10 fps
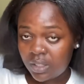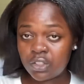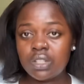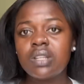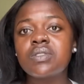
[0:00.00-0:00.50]

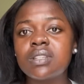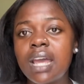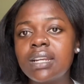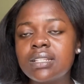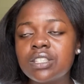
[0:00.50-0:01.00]
Joseph's
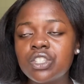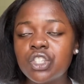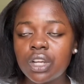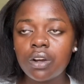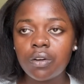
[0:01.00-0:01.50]
dad is
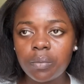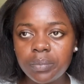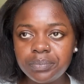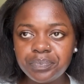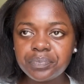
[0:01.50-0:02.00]
Jacob.